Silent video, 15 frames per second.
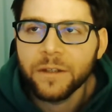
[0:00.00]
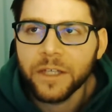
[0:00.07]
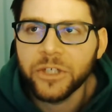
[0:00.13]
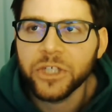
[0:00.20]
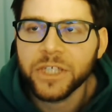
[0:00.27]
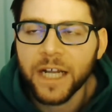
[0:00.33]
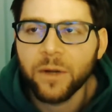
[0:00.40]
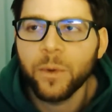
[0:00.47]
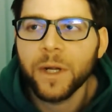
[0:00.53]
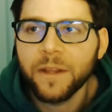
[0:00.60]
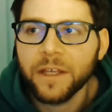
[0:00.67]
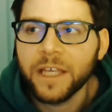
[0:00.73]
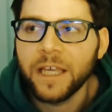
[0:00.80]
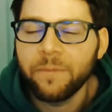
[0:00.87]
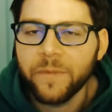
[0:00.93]
they just kind of wanted
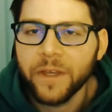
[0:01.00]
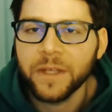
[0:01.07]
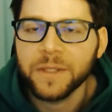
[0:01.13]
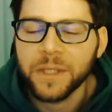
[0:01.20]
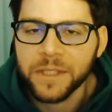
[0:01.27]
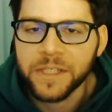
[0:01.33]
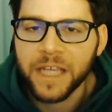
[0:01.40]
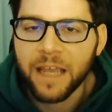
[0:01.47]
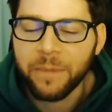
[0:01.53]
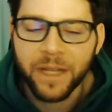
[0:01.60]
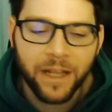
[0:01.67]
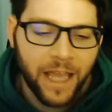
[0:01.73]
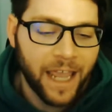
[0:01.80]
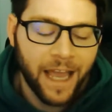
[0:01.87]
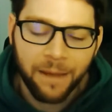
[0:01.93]
to keep things the same.
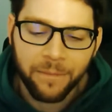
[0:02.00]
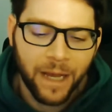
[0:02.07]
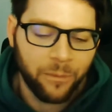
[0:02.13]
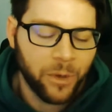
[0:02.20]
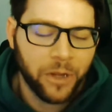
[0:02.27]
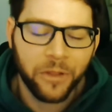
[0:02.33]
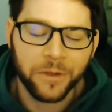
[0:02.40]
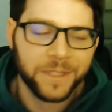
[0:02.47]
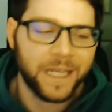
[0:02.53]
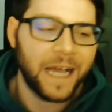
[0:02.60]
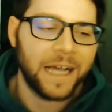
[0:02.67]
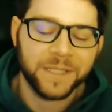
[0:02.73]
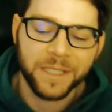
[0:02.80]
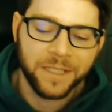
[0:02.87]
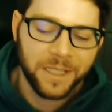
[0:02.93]
And hey, I'm one of those
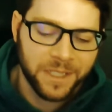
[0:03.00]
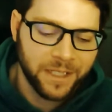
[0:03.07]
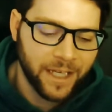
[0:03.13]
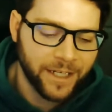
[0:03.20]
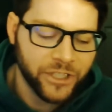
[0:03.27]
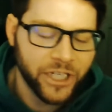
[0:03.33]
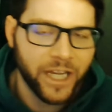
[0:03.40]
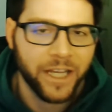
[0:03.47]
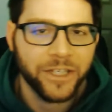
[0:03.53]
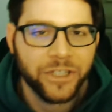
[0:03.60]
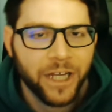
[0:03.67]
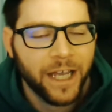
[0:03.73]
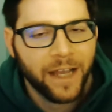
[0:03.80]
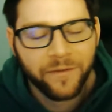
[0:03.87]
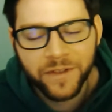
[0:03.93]
guys that doesn't like
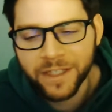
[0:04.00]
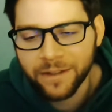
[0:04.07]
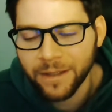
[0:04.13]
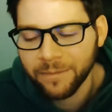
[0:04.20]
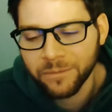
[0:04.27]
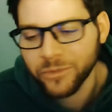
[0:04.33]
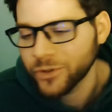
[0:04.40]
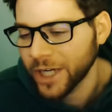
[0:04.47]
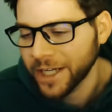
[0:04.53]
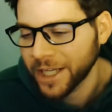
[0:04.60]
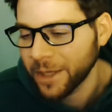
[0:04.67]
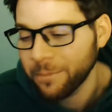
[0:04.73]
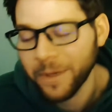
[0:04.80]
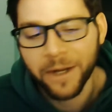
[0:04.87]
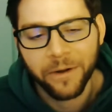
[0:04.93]
change. I'm trying
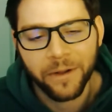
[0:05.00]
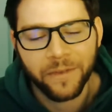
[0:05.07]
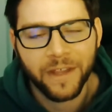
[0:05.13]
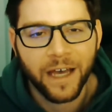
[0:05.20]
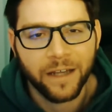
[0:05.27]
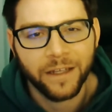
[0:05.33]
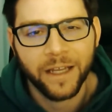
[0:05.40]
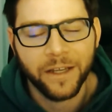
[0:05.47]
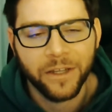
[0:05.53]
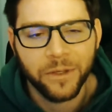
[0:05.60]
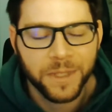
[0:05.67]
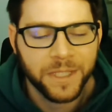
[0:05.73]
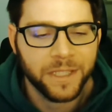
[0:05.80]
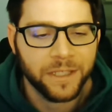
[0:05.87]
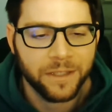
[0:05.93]
to get better at that and get
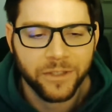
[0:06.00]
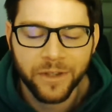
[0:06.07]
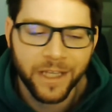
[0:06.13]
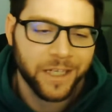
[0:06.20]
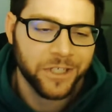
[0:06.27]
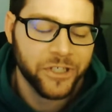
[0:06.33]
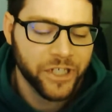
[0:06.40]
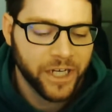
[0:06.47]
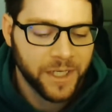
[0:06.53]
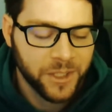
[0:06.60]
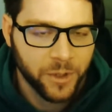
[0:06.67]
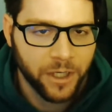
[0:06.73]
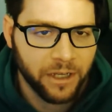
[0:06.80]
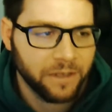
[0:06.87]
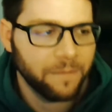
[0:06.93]
used to things
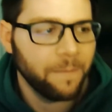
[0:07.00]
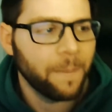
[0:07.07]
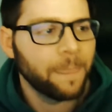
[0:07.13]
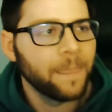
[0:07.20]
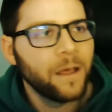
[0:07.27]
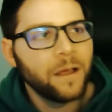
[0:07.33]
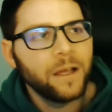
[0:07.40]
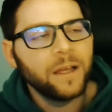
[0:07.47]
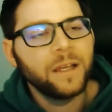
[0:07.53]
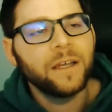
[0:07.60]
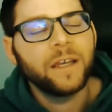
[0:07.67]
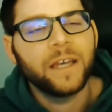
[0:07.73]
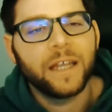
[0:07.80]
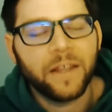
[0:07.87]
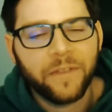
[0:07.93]
change, right?
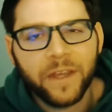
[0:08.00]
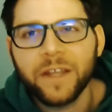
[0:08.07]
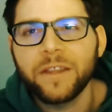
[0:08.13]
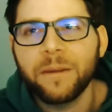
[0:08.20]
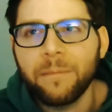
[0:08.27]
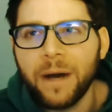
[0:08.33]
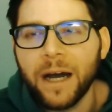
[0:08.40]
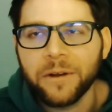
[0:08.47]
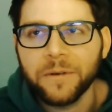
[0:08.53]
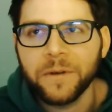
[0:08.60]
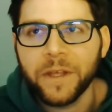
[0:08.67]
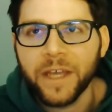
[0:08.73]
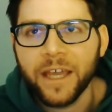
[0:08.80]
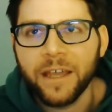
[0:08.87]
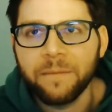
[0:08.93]
And I think in the
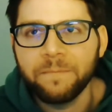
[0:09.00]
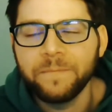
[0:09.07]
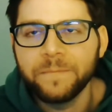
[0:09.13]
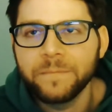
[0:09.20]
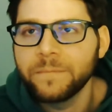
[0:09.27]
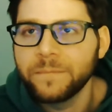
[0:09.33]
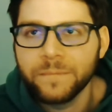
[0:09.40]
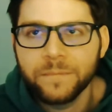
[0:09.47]
modern game,